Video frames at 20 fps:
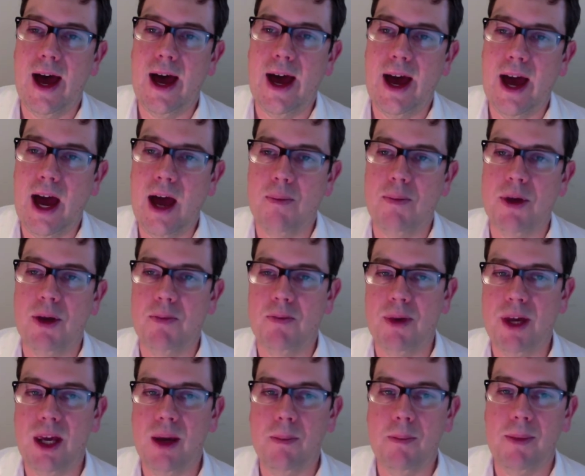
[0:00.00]
happy
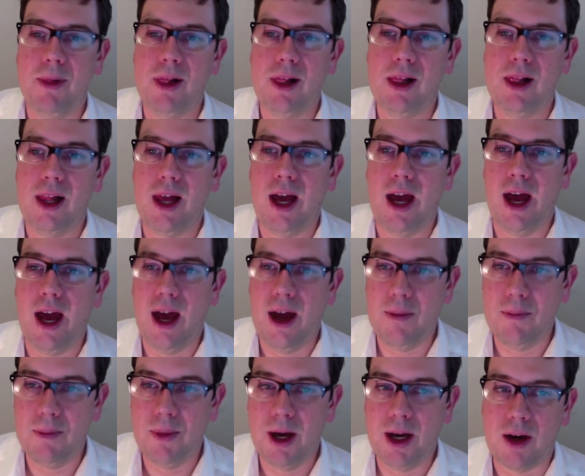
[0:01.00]
people, a,
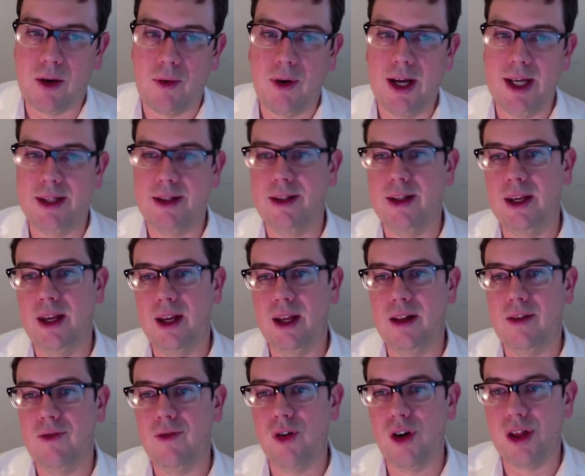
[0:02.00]
ha- a great
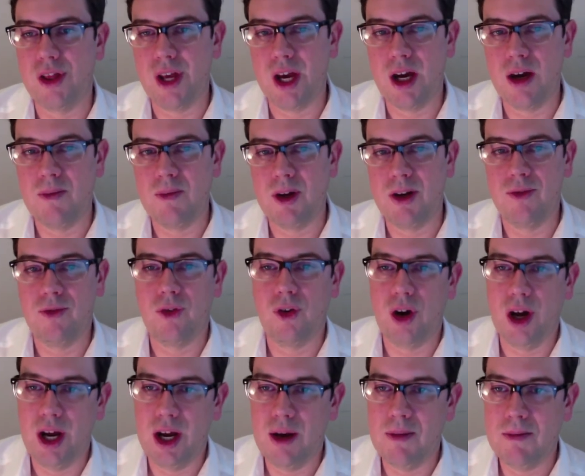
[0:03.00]
deal for them and for
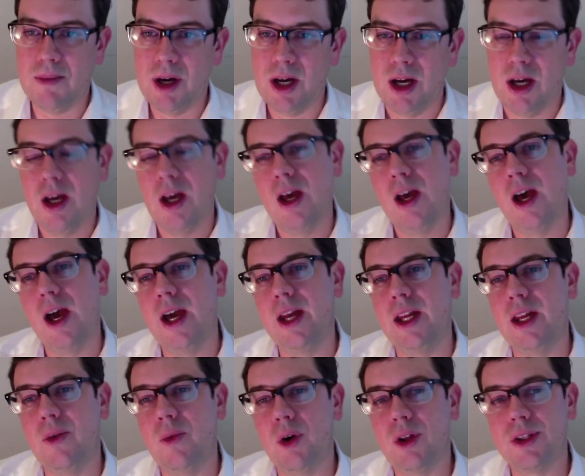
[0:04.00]
him, and
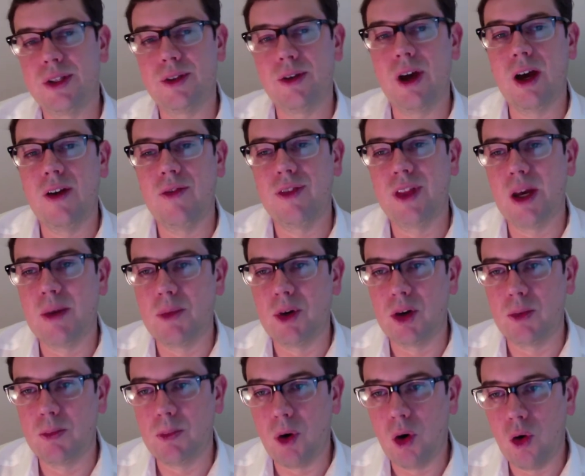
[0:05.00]
he wants to have them
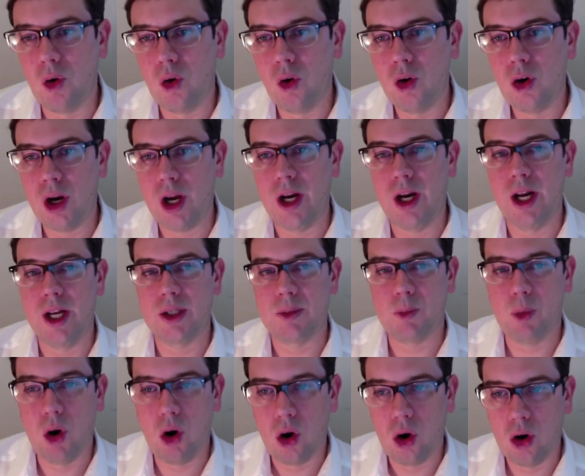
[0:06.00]
on board and as
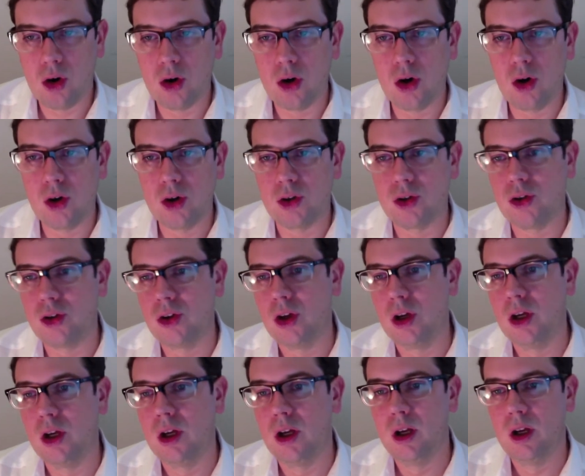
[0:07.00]
partners.
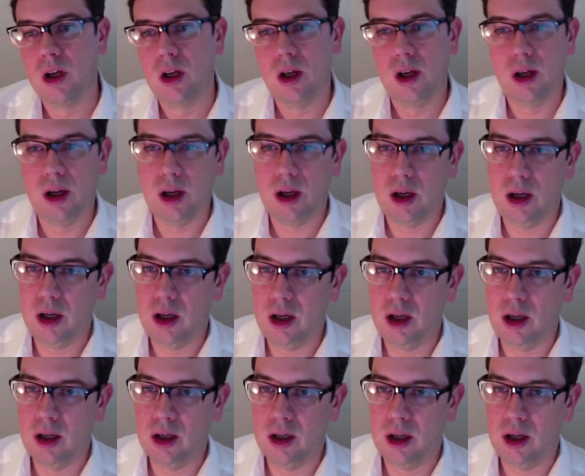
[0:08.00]

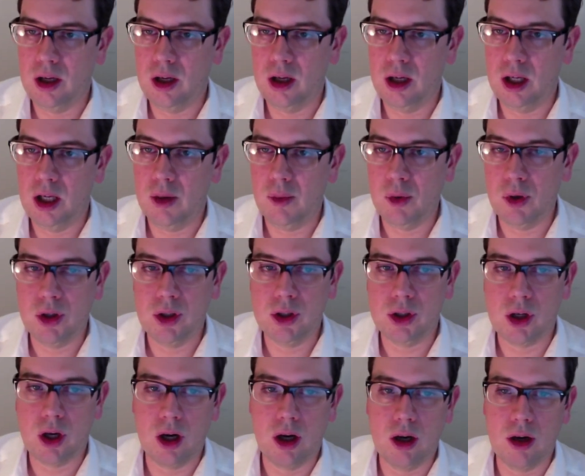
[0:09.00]
And uh, he wouldn't
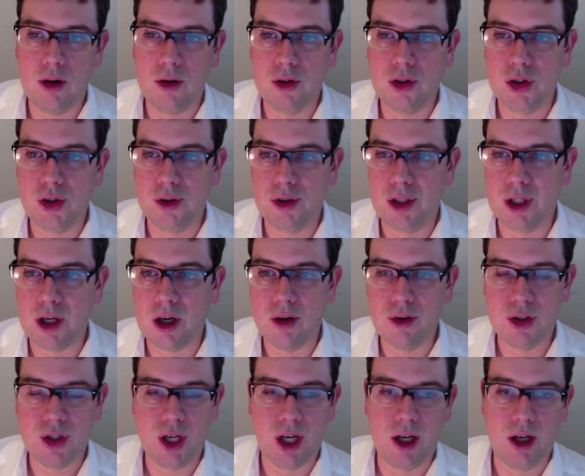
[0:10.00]
go to
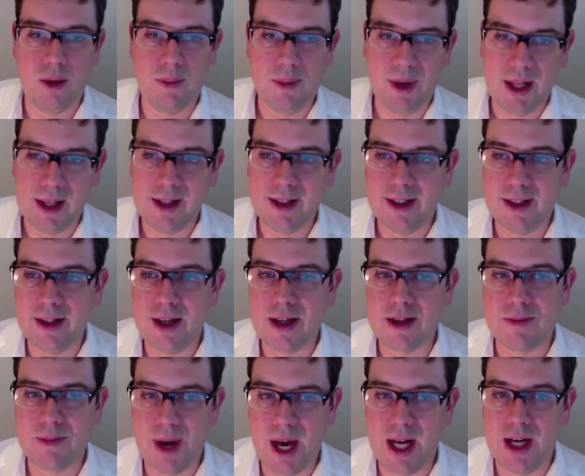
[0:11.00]
negotiate a million, it
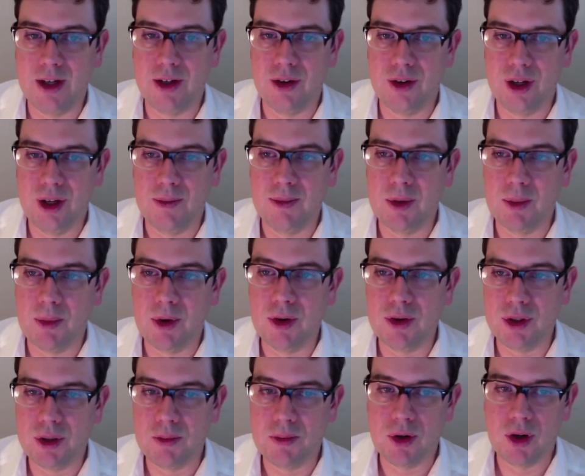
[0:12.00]
doesn't matter to him. The
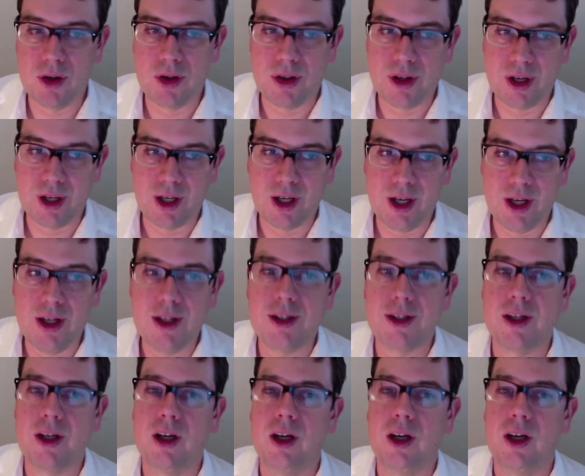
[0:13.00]
most important thing is